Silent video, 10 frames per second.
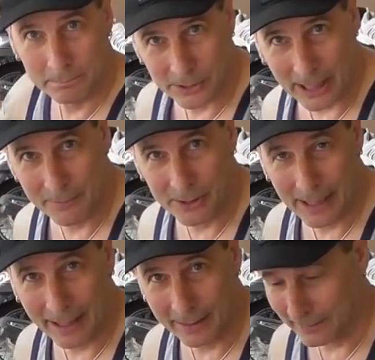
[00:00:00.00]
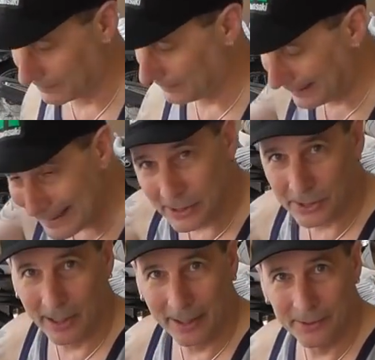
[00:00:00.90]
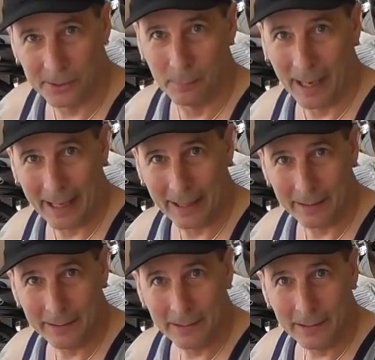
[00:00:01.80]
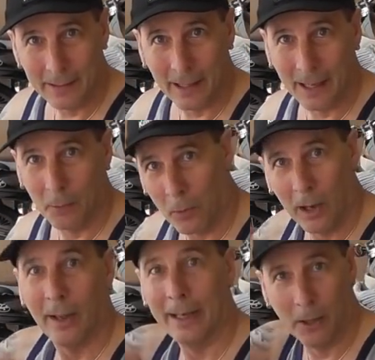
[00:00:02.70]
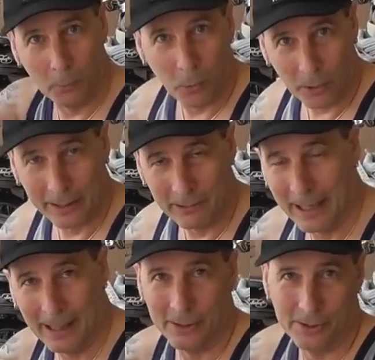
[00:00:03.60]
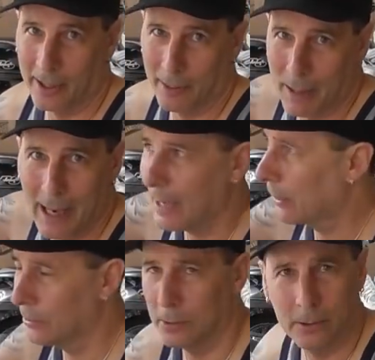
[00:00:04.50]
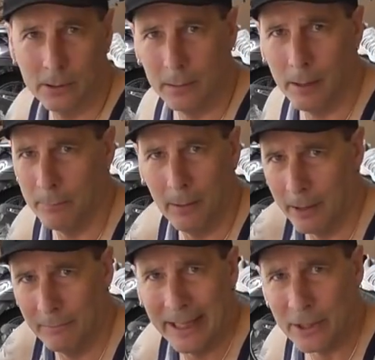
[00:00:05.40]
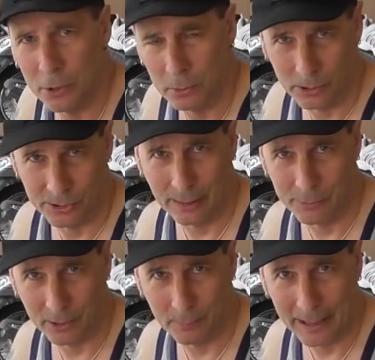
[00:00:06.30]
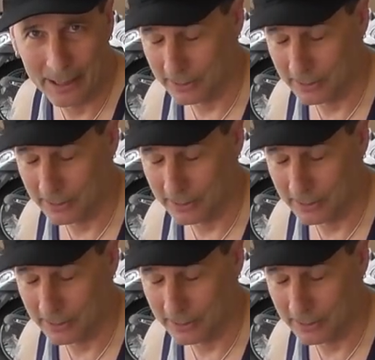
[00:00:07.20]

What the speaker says: safety jacket inside this bag while I go walking around inside a market or a venue or some sort of place